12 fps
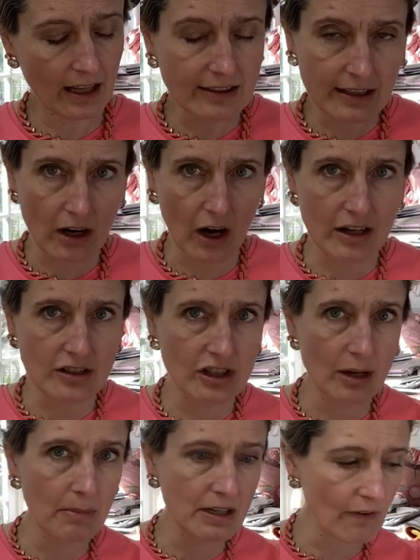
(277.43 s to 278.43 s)
"I think I can see
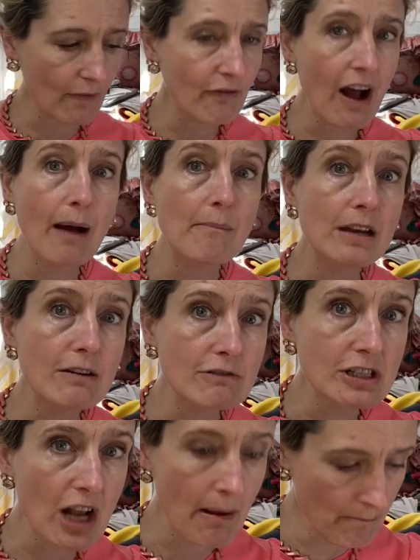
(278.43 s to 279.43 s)
a bit of a family
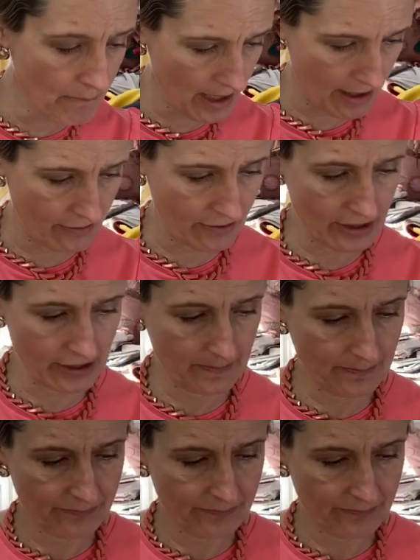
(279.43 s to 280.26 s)
resemblance."